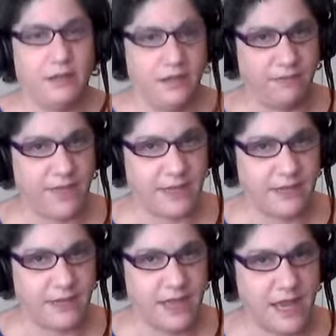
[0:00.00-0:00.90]
If
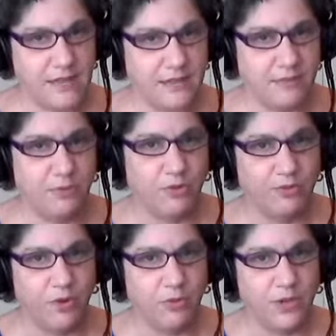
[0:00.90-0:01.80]
that's a yes, move
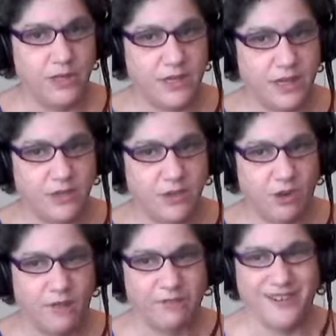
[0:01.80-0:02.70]
forward and test your
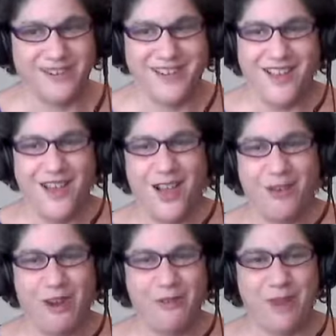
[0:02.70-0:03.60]
offer.
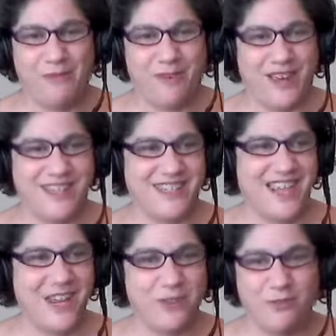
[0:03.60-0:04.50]
All right, my friends,
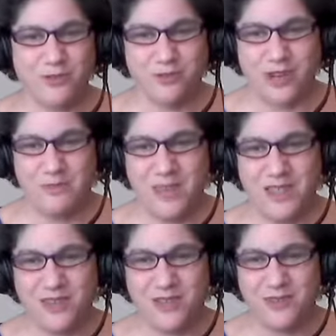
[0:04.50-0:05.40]
thank you for joining me,
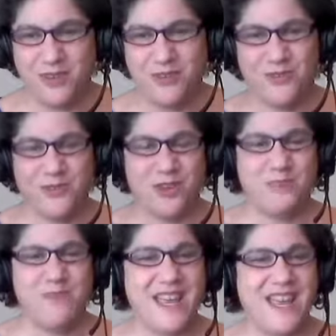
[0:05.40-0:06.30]
those of you who
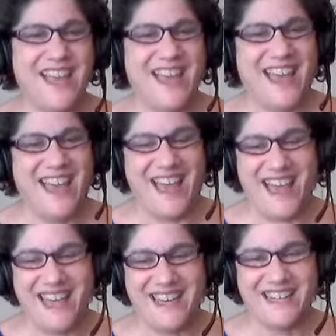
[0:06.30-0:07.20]
joined me,
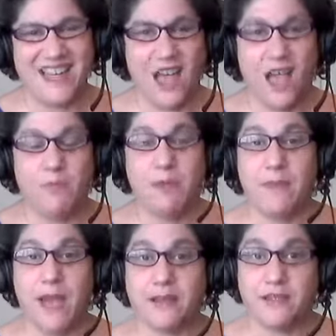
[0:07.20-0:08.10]
and I'll be
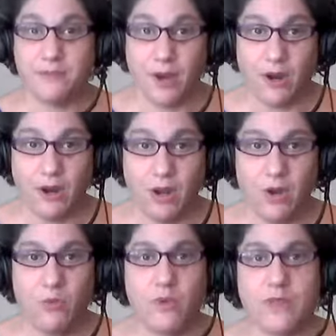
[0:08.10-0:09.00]
back
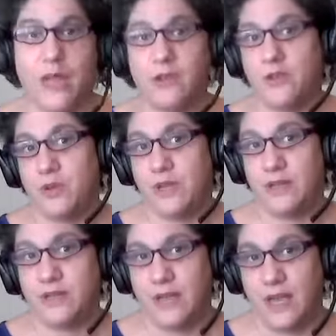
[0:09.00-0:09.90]
tomorrow with how you
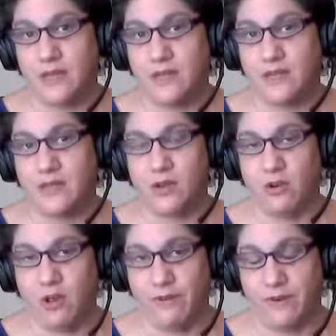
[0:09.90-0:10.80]
can test
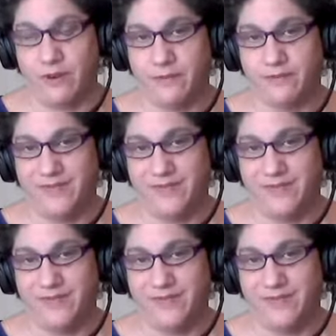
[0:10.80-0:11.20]
your offer.